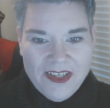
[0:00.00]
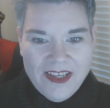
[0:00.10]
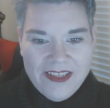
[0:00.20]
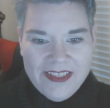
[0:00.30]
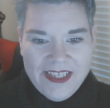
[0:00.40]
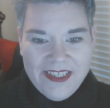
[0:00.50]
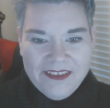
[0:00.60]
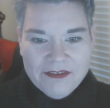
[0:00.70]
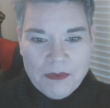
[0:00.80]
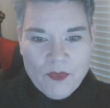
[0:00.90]
And
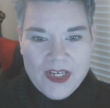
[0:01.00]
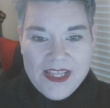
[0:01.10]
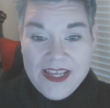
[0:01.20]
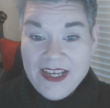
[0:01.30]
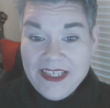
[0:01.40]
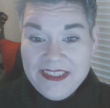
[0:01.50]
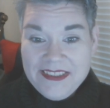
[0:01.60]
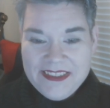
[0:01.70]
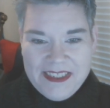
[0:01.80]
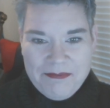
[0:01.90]
then from one of the
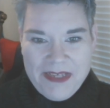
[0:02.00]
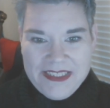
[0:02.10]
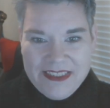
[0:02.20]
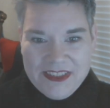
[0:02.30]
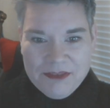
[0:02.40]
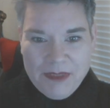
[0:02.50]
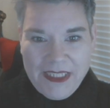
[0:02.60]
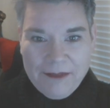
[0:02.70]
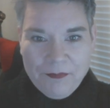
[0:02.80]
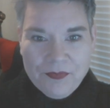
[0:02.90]
Huns that messaged
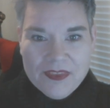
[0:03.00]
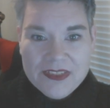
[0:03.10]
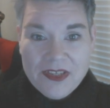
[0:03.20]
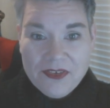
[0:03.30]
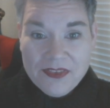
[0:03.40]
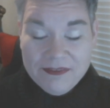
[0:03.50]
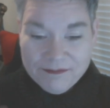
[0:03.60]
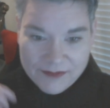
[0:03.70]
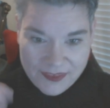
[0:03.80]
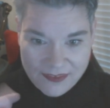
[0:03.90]
me. So
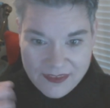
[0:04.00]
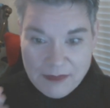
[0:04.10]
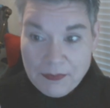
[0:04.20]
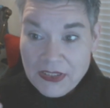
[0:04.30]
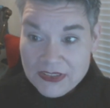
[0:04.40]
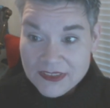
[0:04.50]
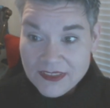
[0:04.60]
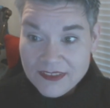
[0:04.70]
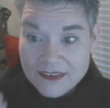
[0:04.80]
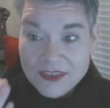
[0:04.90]
the
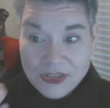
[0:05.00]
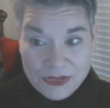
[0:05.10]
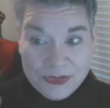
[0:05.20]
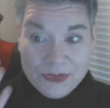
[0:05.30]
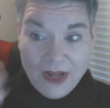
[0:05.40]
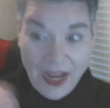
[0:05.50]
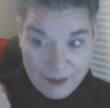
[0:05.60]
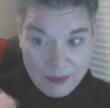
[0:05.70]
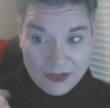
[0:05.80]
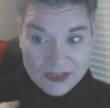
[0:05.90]
person who I
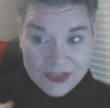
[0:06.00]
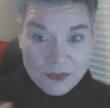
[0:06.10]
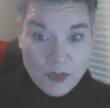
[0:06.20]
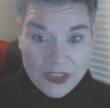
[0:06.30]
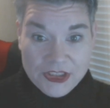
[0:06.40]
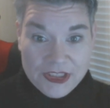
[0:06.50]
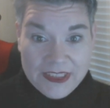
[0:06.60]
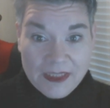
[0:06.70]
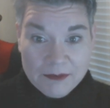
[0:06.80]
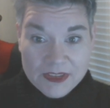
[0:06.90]
posted, Where's Your
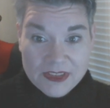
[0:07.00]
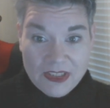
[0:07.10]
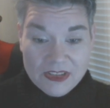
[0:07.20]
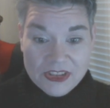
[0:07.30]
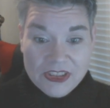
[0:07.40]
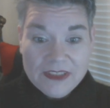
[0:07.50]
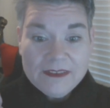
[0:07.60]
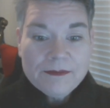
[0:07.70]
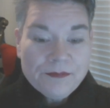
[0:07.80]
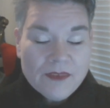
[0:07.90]
Income Disclosure?
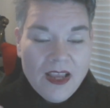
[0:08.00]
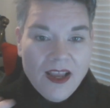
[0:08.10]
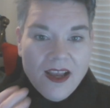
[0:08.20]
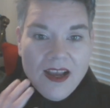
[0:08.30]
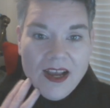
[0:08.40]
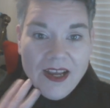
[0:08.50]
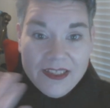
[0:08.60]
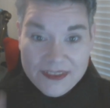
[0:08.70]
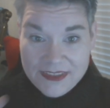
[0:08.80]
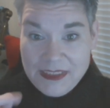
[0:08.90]

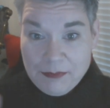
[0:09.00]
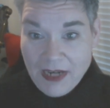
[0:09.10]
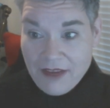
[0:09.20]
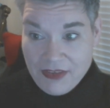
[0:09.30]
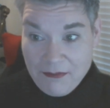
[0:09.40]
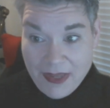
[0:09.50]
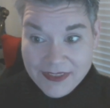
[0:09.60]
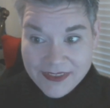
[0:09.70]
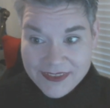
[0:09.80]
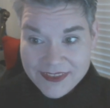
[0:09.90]
Uh, she private
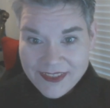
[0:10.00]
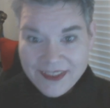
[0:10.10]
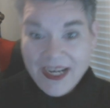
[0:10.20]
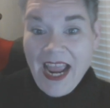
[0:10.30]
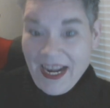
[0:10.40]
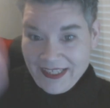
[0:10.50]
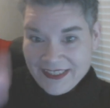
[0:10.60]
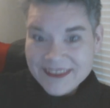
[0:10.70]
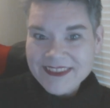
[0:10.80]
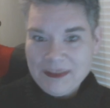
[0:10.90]
messaged her, and
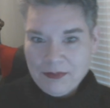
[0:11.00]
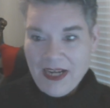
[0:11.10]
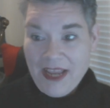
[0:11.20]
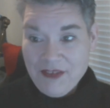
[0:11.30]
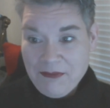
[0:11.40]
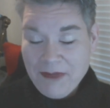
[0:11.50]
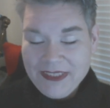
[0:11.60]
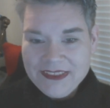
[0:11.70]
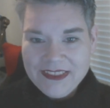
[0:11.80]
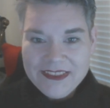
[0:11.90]
here's the private
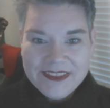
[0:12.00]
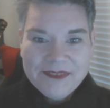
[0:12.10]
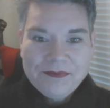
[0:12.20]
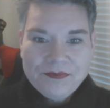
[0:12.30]
message.